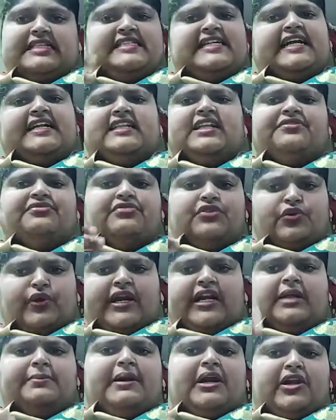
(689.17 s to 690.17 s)
These are the few
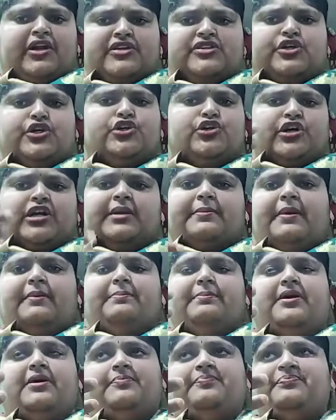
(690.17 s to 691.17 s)
antibiotics you should
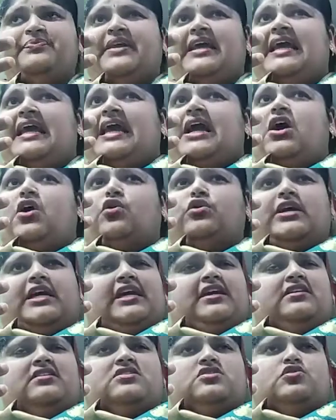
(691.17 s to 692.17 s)
remember.
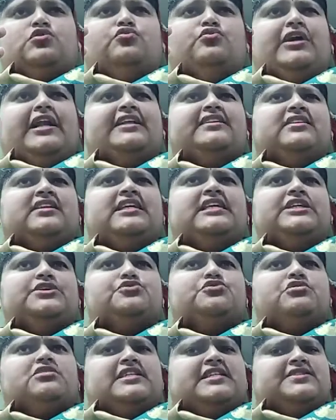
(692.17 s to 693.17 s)
Okay, so what are the
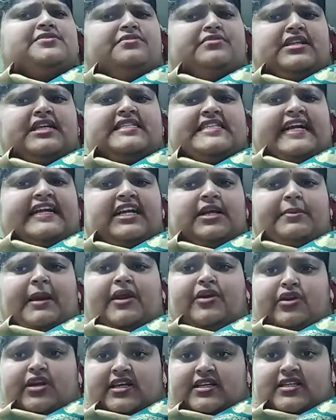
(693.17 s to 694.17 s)
uses of these
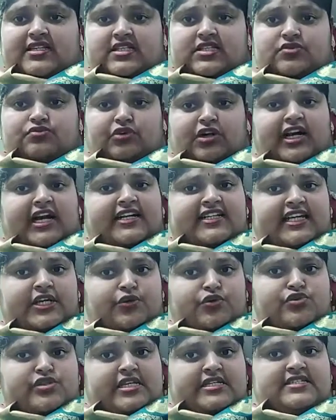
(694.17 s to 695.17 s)
antibiotics? What are the
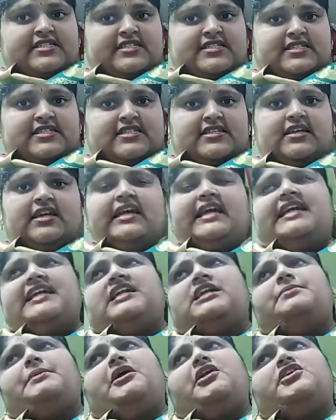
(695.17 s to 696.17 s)
uses?
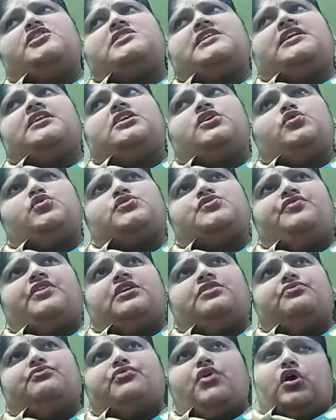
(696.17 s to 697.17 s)
Antibiotics are used
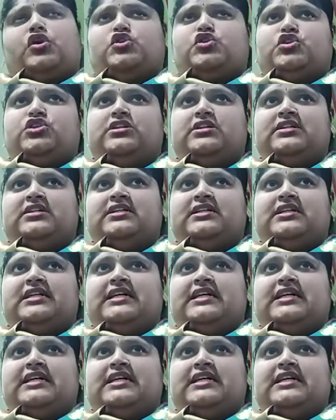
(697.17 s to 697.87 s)
for what?